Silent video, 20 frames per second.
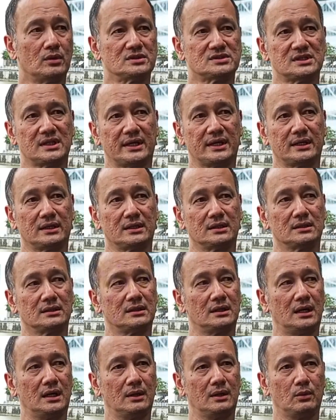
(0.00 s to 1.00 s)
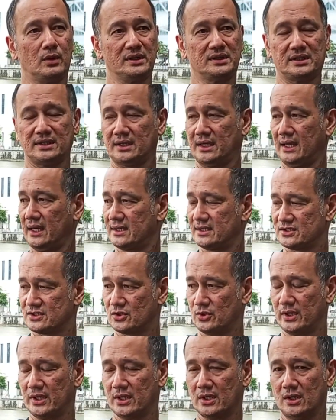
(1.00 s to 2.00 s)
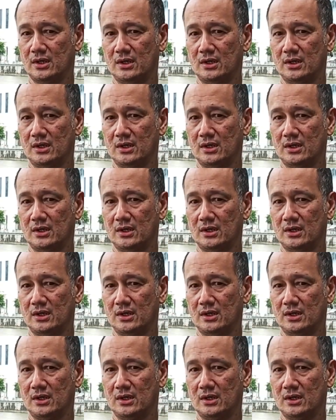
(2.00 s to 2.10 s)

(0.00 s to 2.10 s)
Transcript: was like, what the heck is going